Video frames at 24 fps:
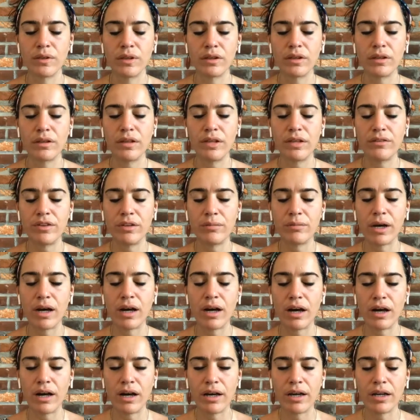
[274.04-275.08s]
Leaving
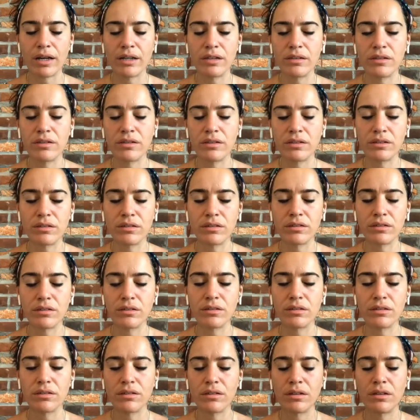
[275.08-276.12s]
behind
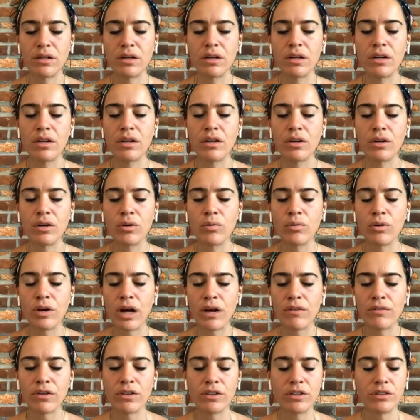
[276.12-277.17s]

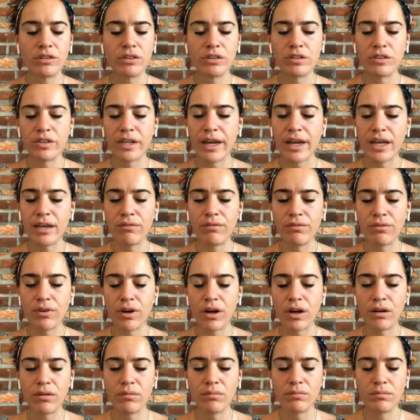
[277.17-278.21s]
wherever you just came
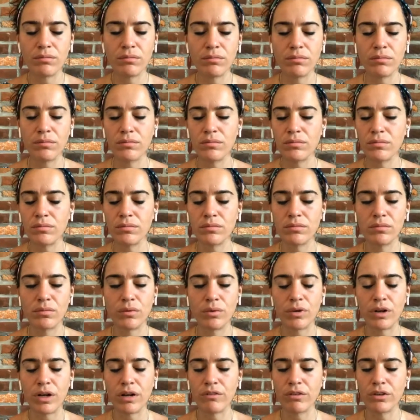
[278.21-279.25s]
from,
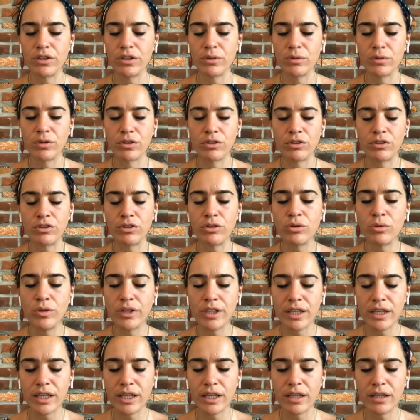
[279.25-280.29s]
whatever you were
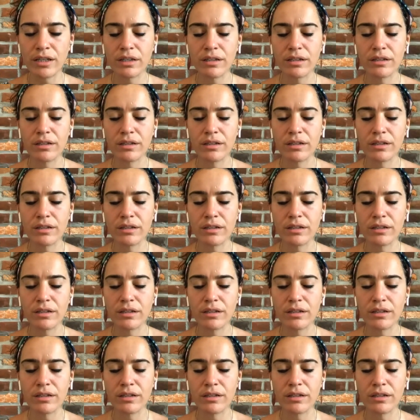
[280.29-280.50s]
doing,